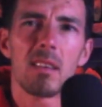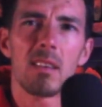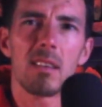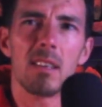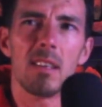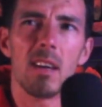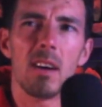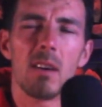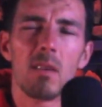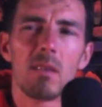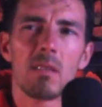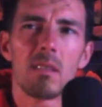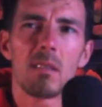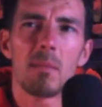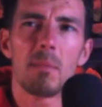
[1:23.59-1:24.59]

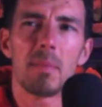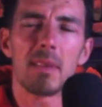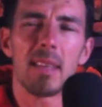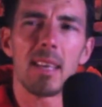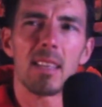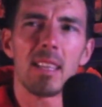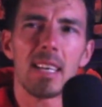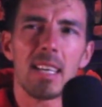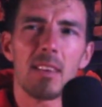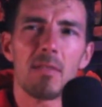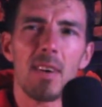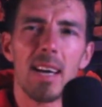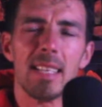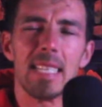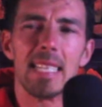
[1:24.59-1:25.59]
but then if
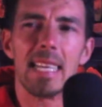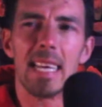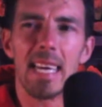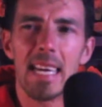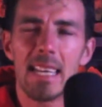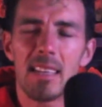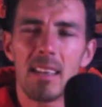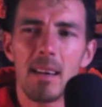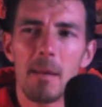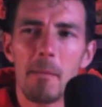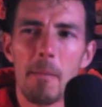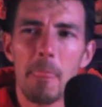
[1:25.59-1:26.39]
I did,